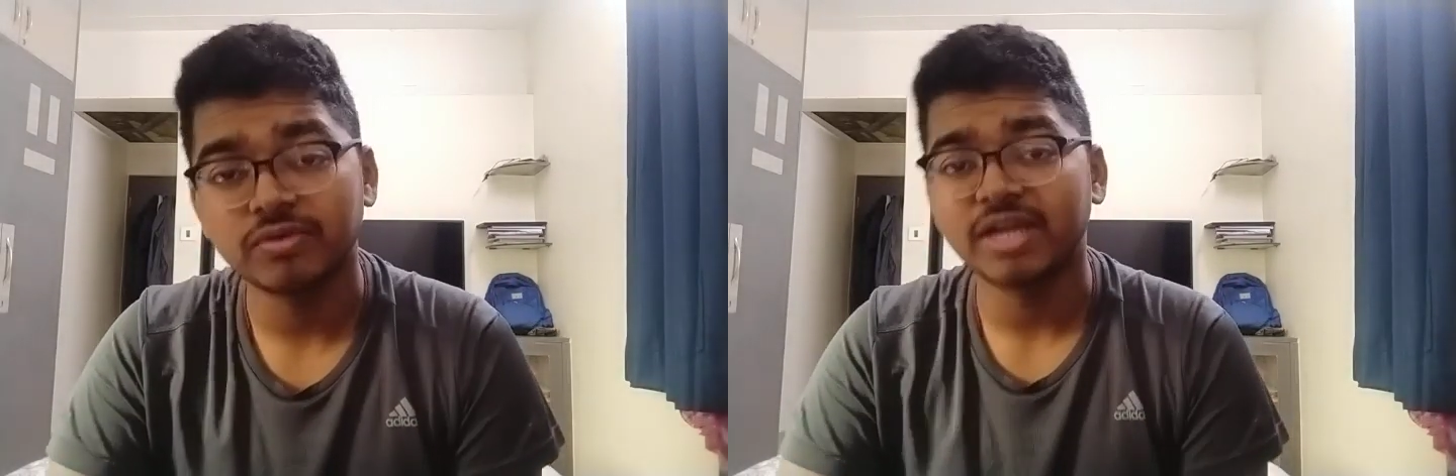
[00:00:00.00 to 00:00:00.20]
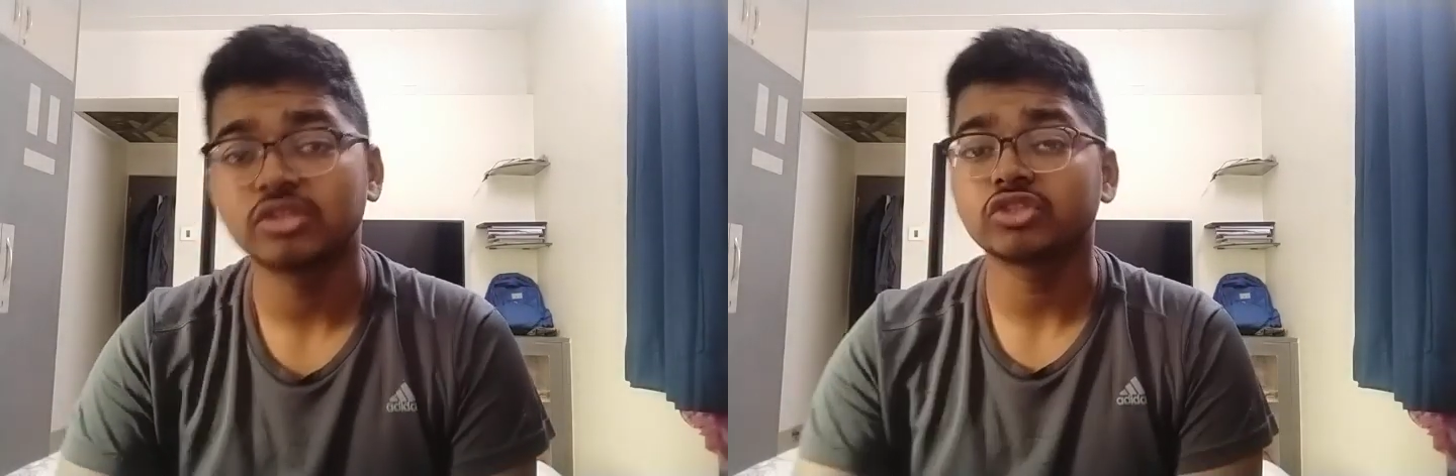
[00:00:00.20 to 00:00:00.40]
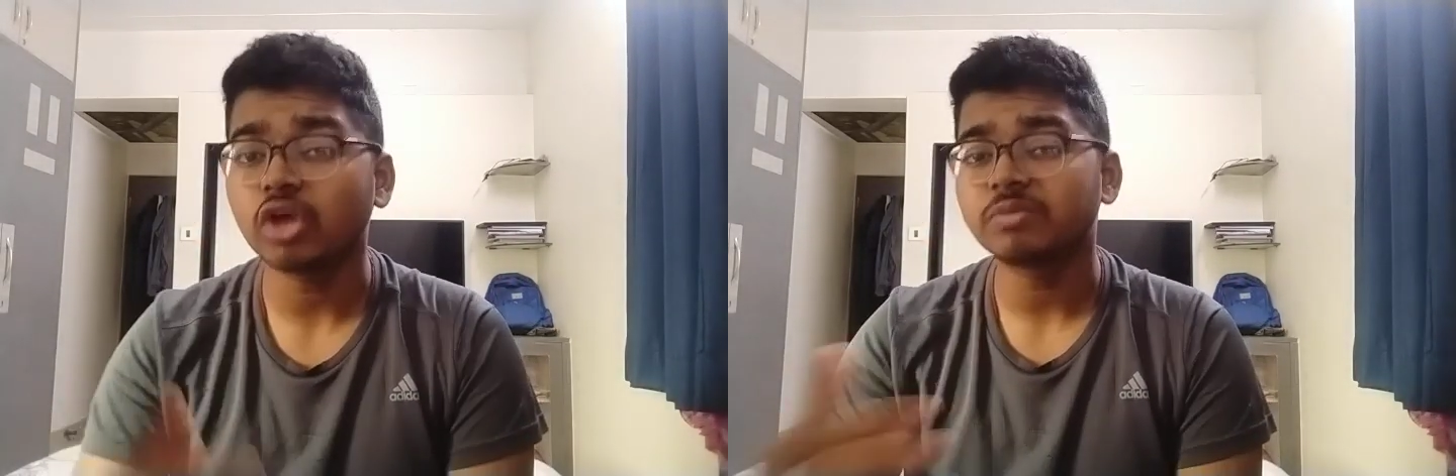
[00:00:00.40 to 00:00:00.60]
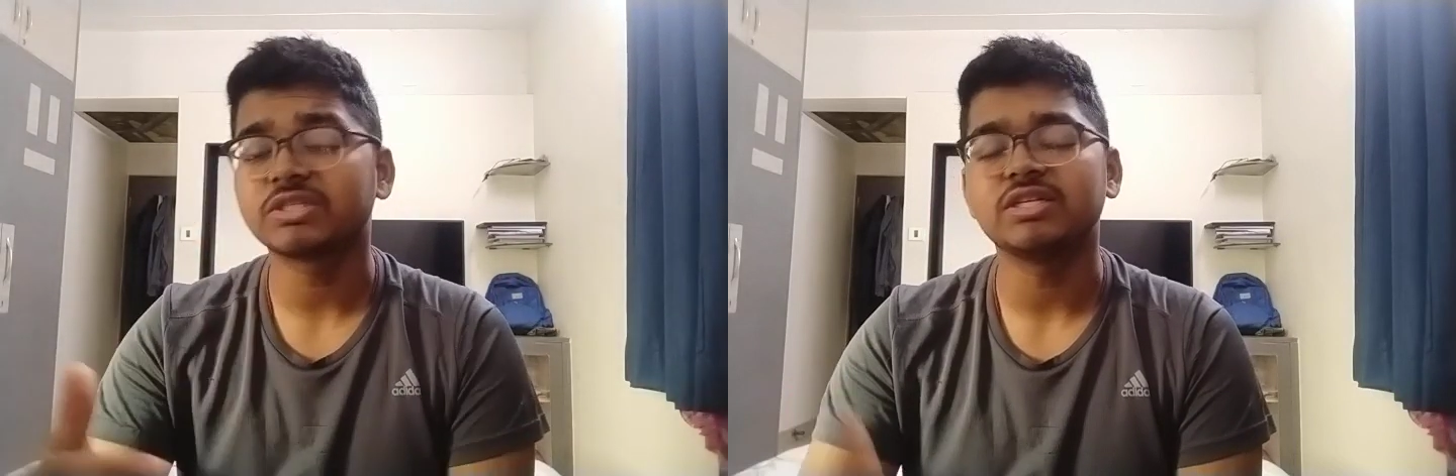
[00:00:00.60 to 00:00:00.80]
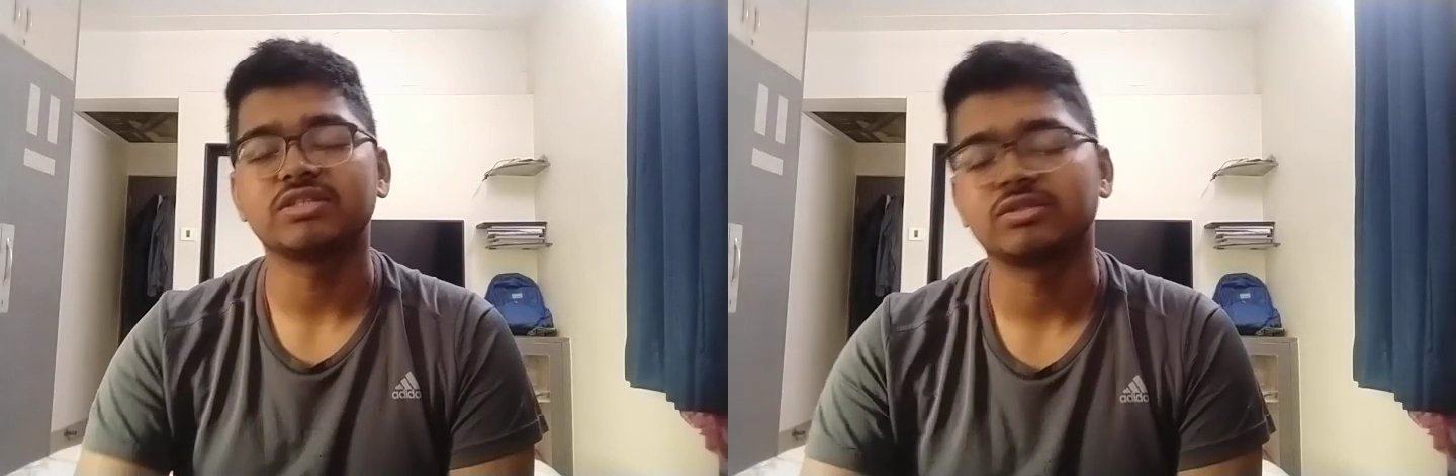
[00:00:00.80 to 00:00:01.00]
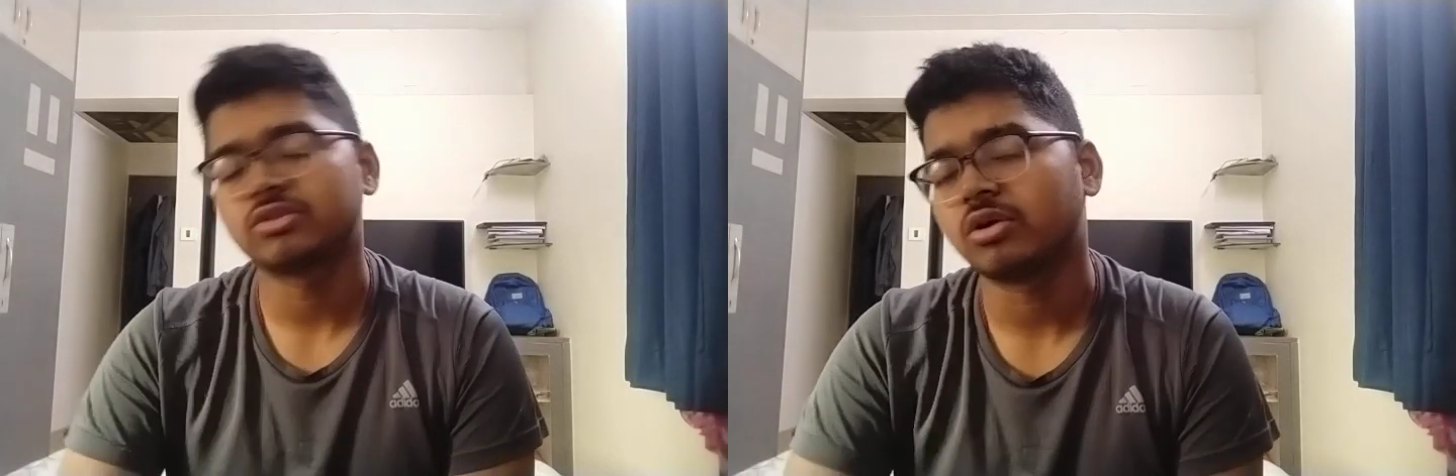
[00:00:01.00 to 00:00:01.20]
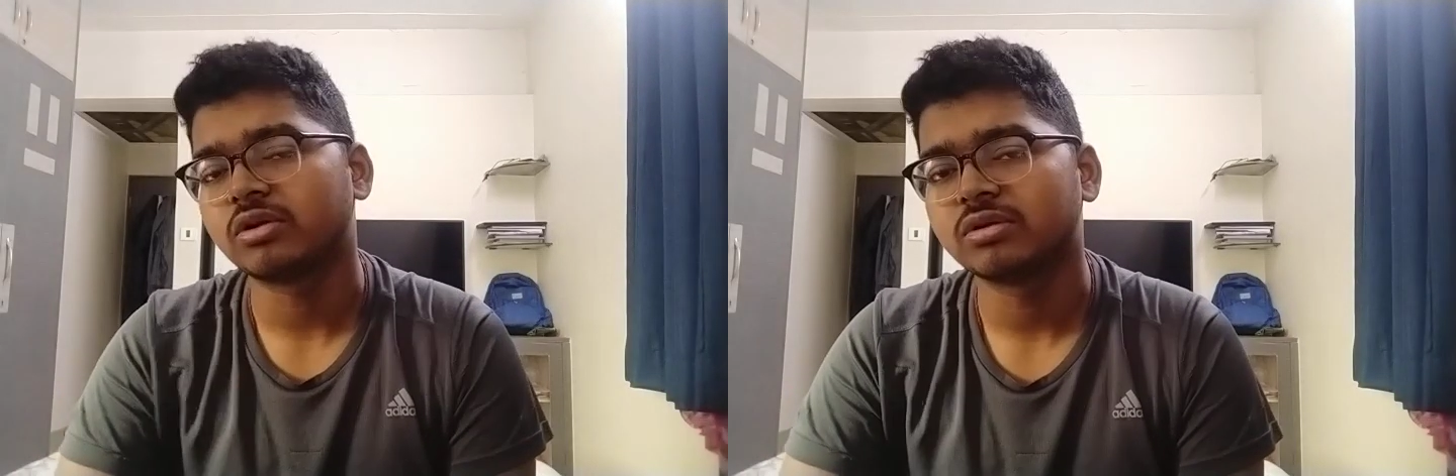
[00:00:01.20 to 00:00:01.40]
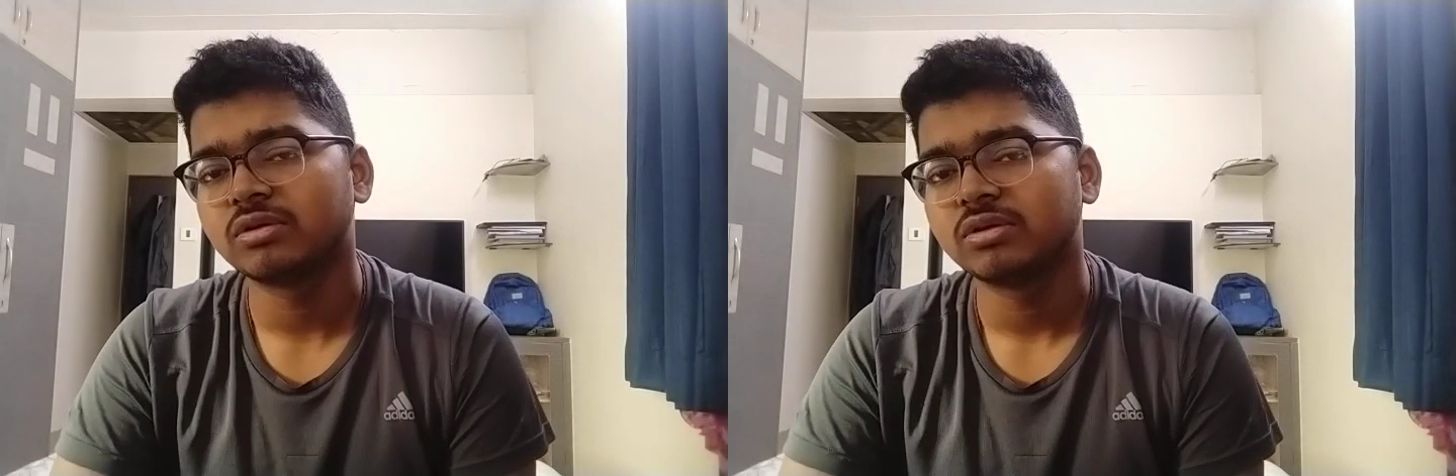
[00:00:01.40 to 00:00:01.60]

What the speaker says: where soft skills are taught.